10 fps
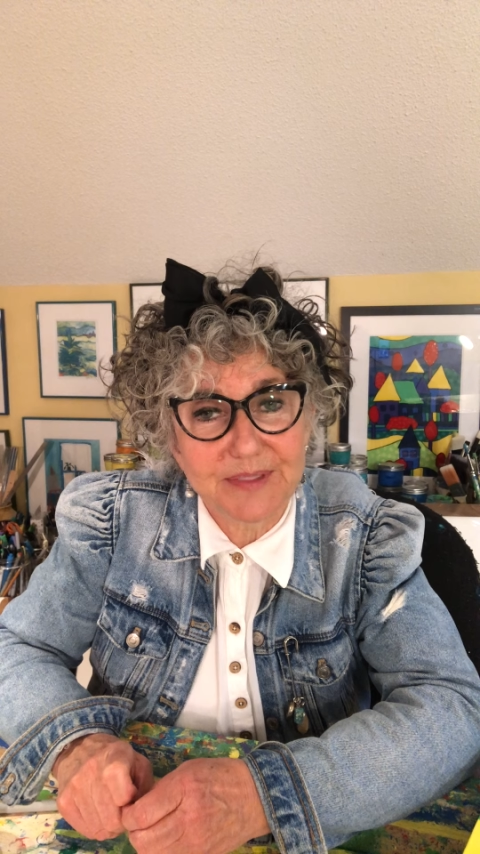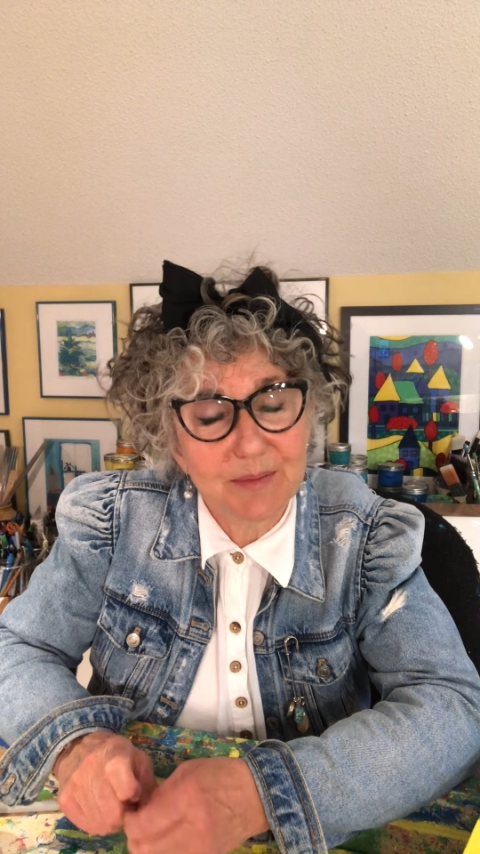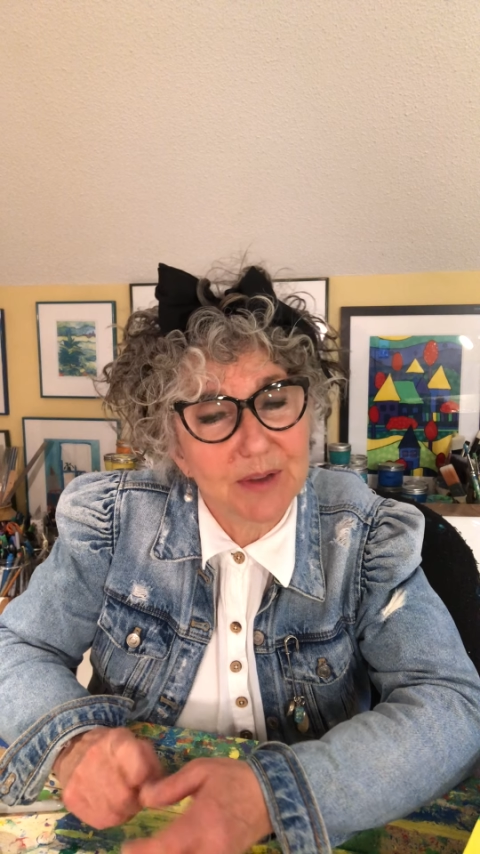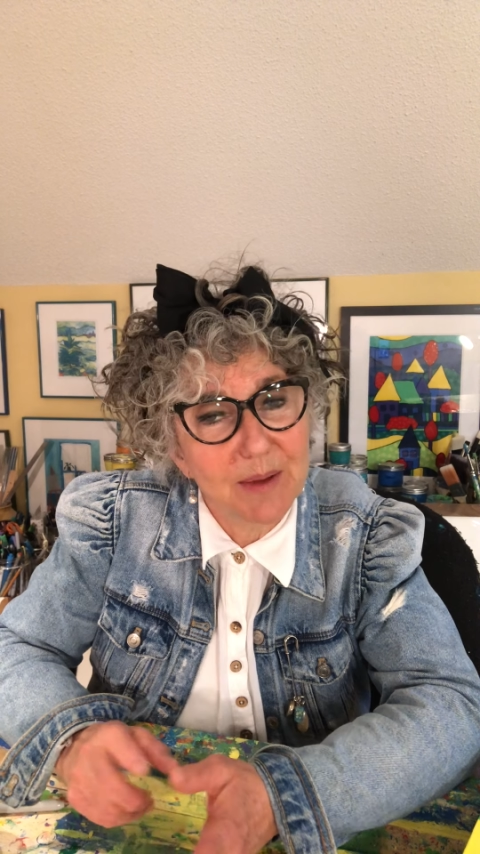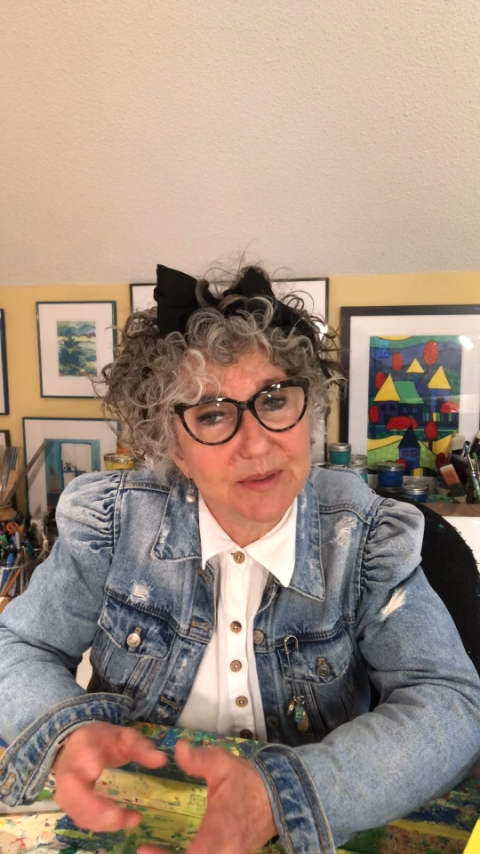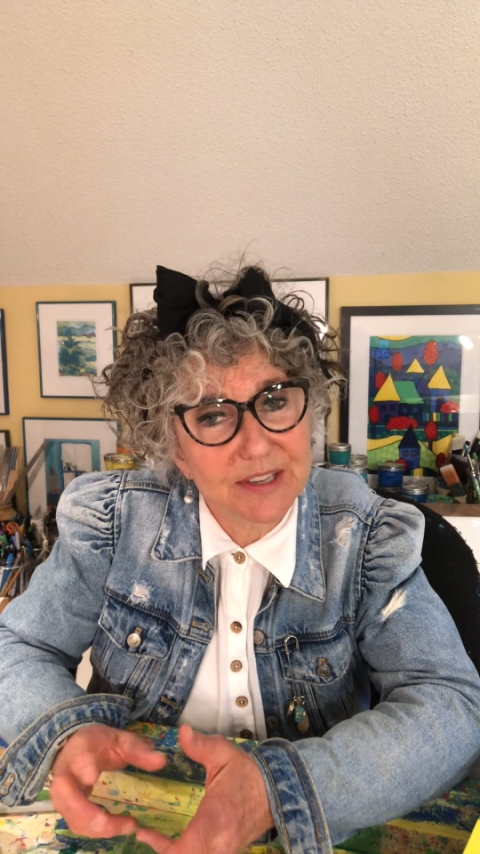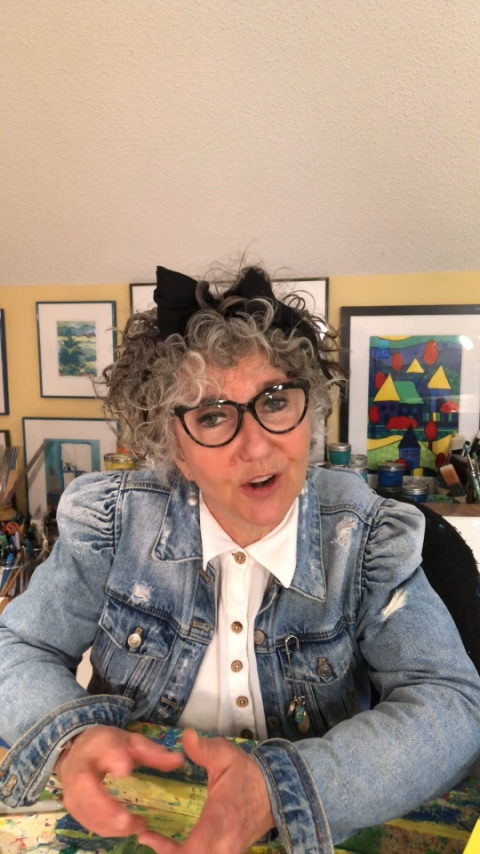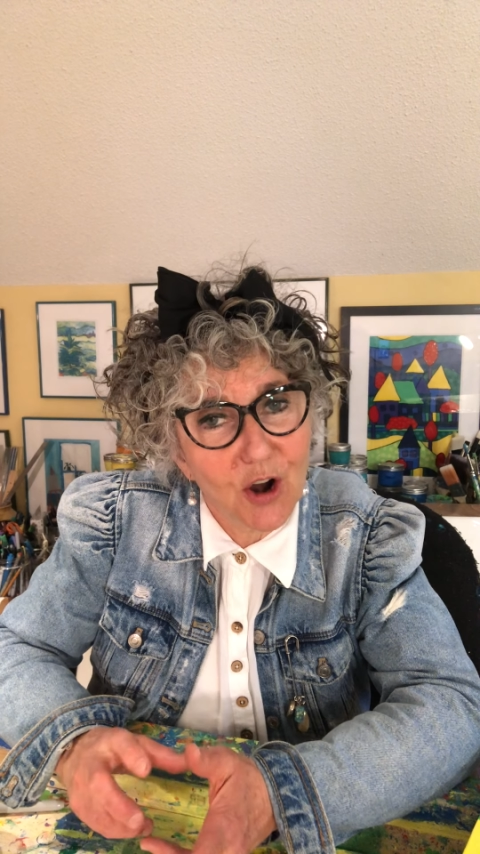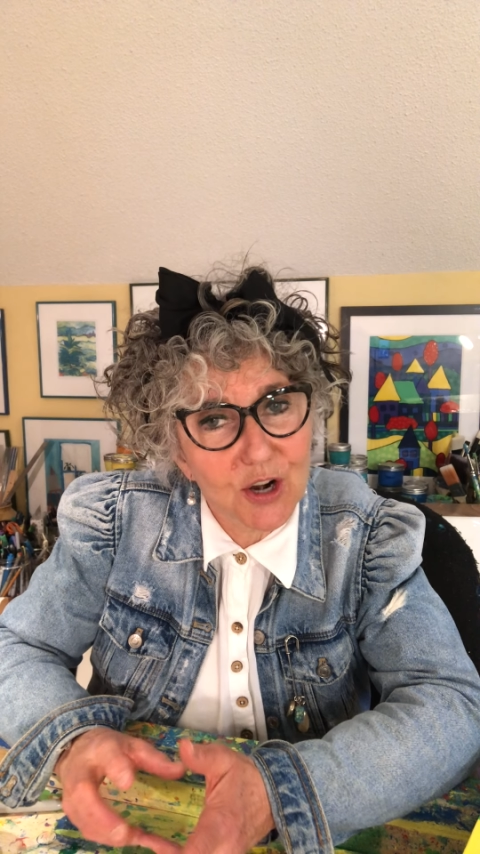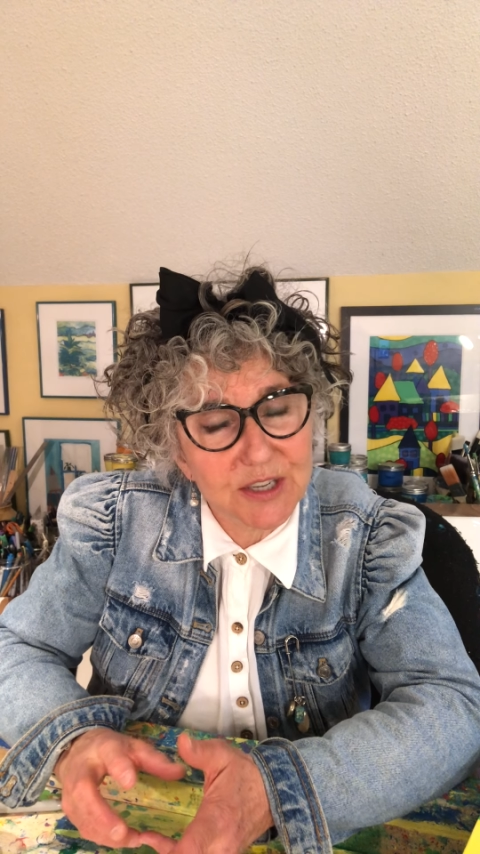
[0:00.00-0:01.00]
sometimes
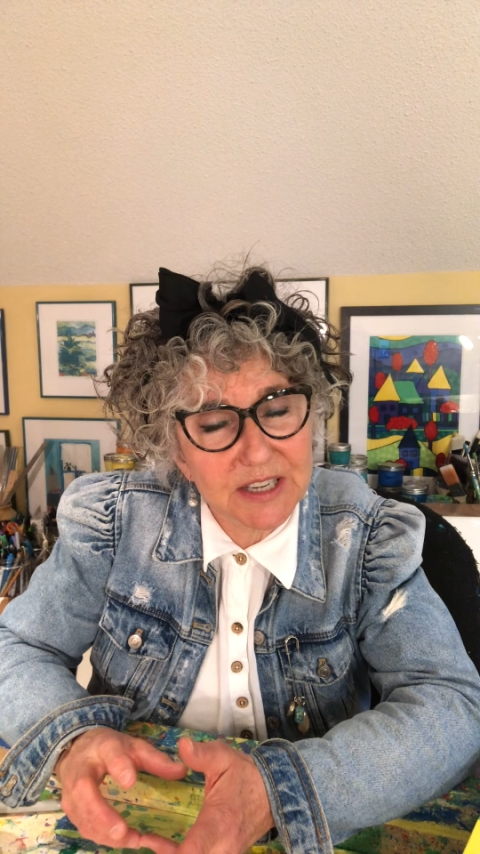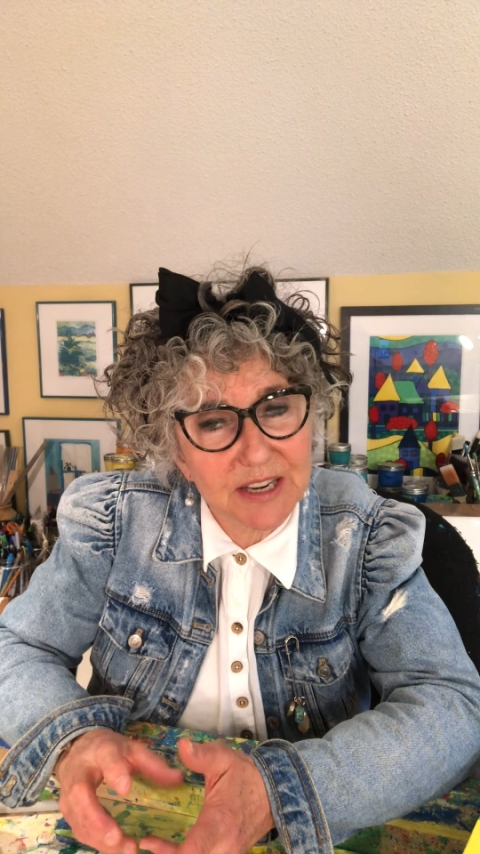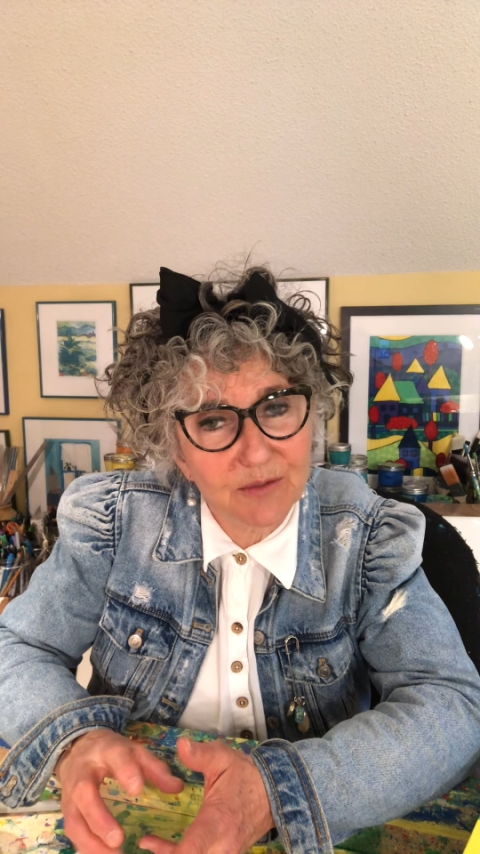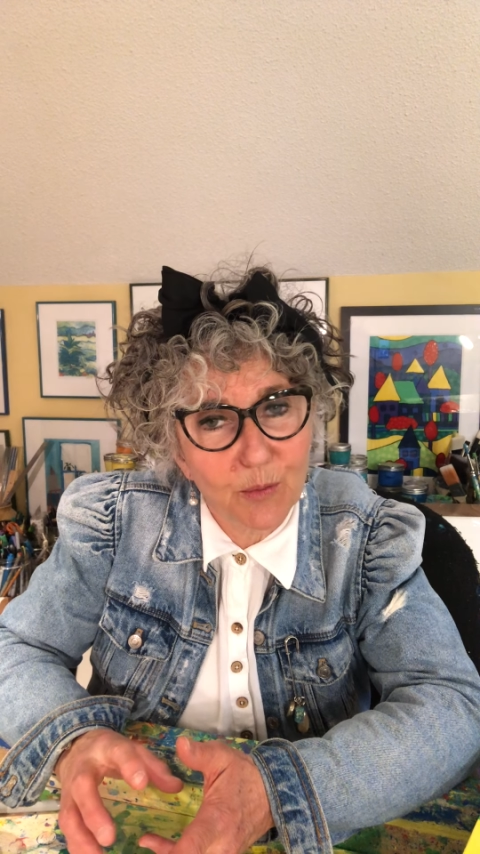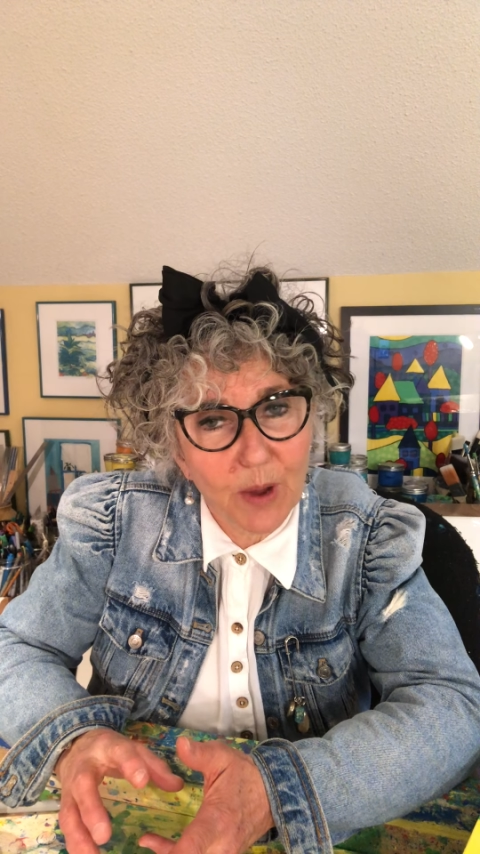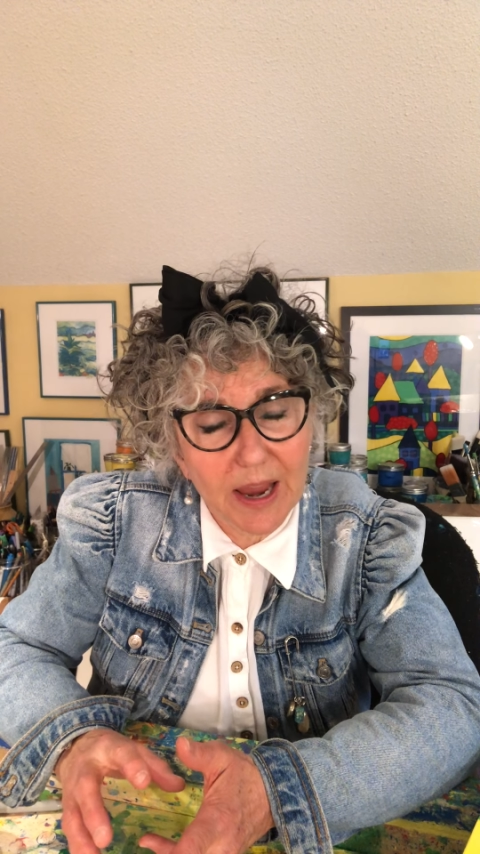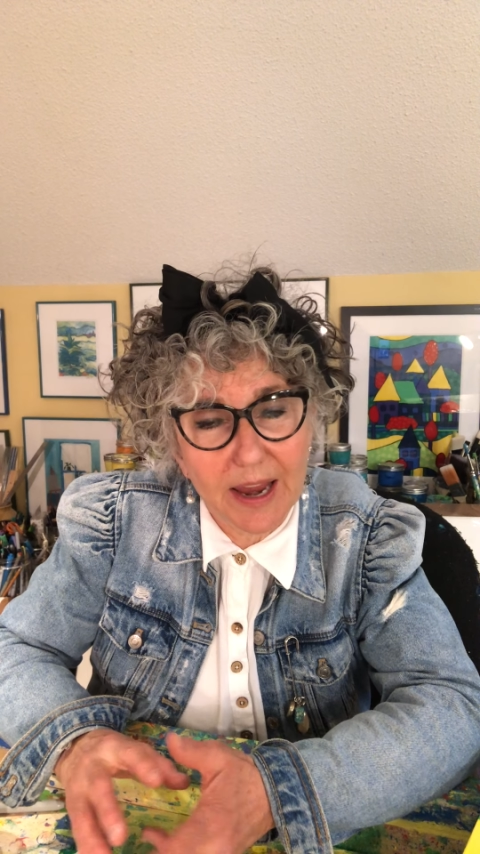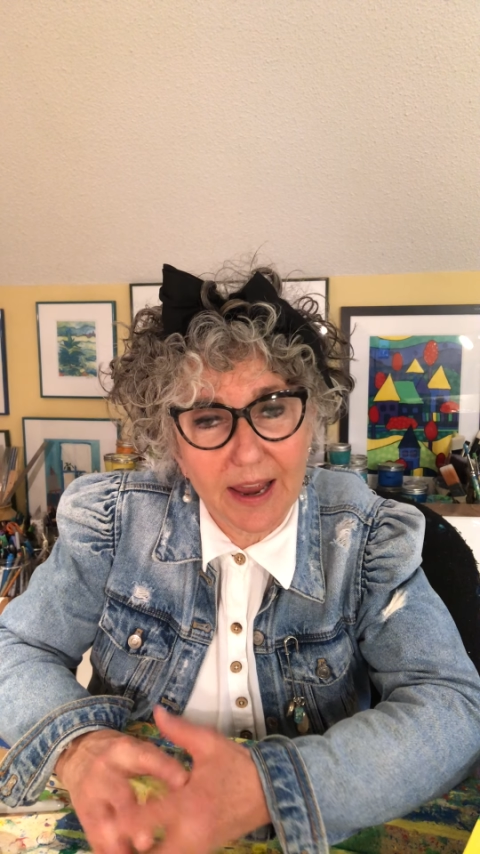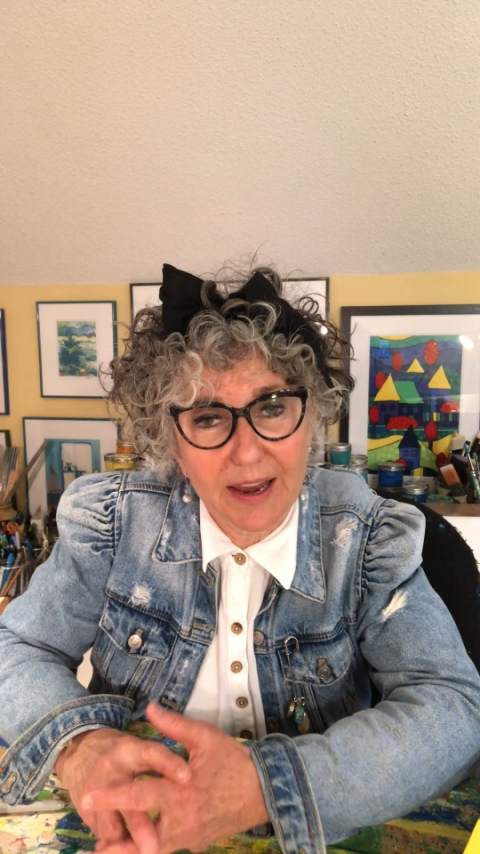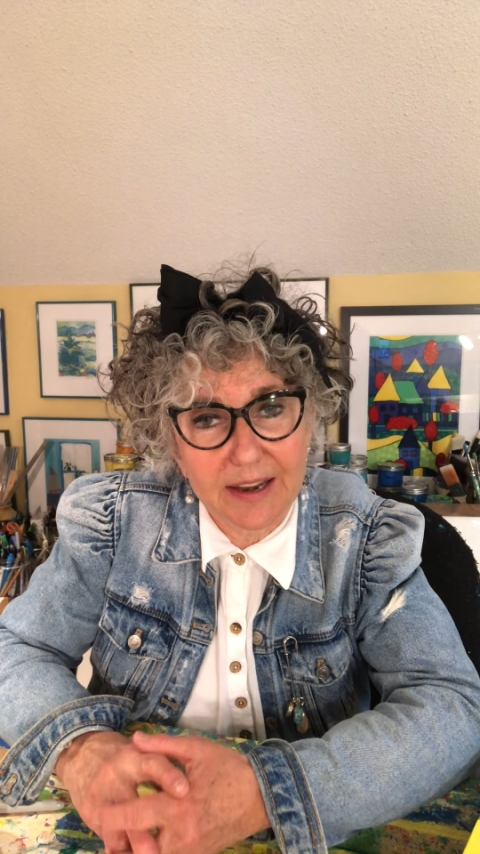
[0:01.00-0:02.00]
they're hard to give
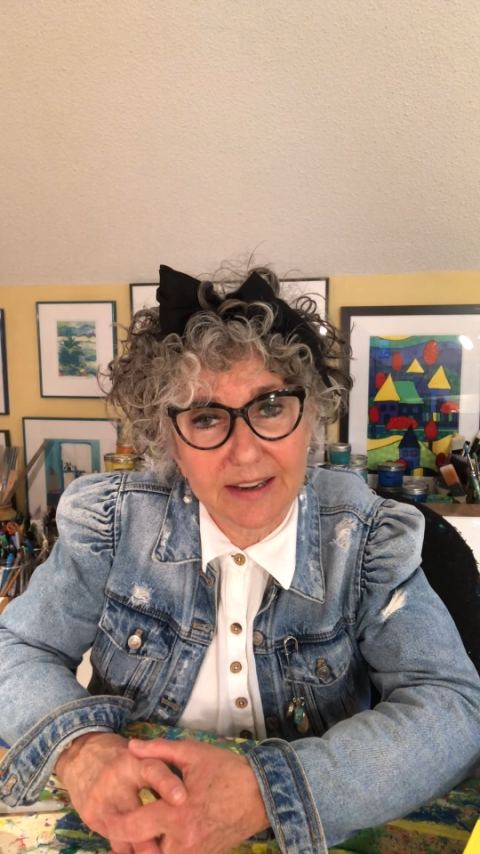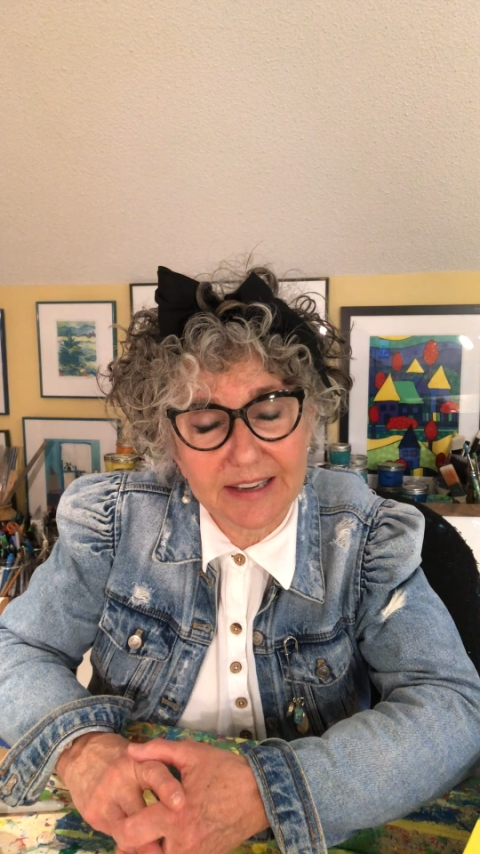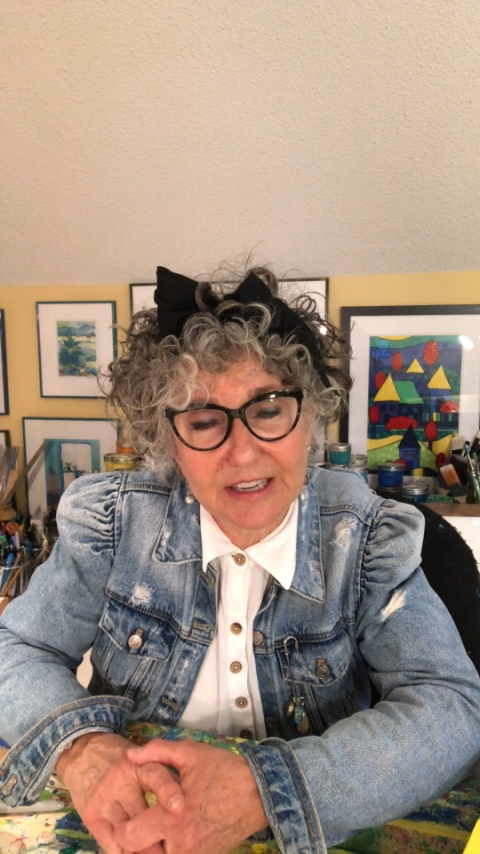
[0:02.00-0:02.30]
away and